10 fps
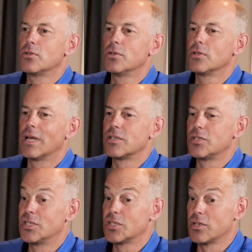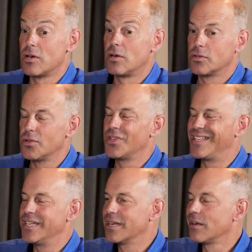should actually start
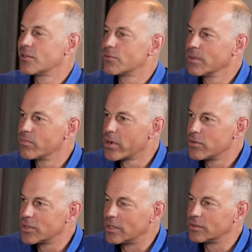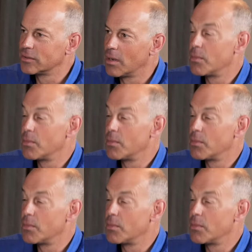the decluttering process?